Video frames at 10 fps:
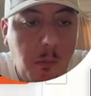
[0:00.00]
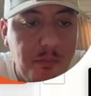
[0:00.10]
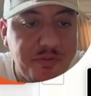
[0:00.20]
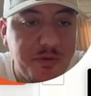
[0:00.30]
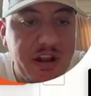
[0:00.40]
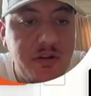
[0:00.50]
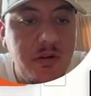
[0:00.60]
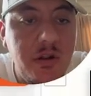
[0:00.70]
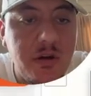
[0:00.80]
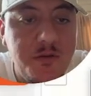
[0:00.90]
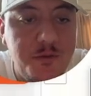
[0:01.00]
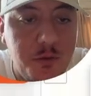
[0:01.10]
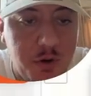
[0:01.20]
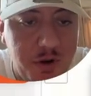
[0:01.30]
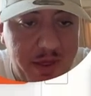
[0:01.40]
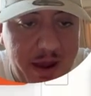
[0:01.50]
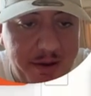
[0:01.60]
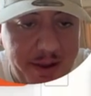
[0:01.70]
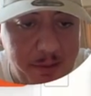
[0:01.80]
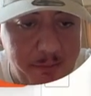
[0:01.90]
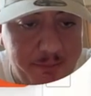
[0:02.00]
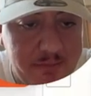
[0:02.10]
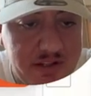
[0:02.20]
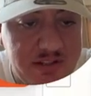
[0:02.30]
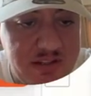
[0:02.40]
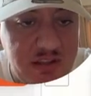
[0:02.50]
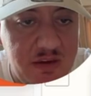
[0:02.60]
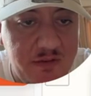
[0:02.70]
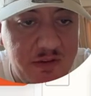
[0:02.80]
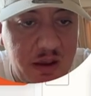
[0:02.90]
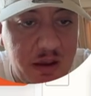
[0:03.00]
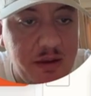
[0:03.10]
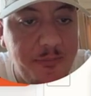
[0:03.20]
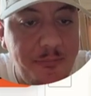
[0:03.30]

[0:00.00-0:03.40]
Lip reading: so we're gonna look for that name. Let's see event A.